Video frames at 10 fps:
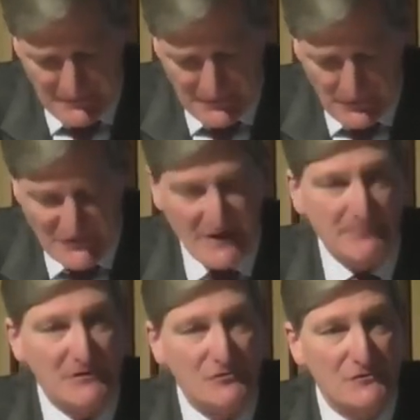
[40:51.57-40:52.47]
before the
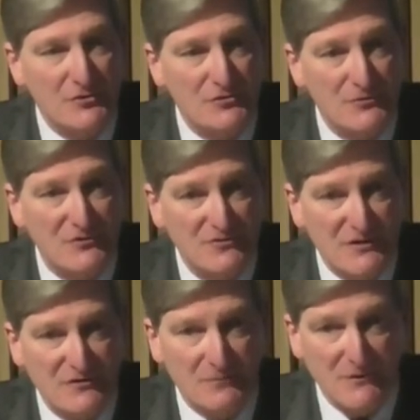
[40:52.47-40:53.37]
separate judicial
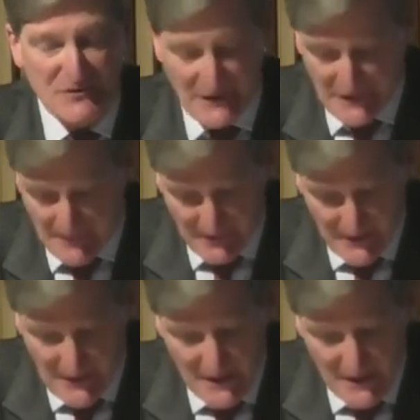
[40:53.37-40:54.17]
system was set up,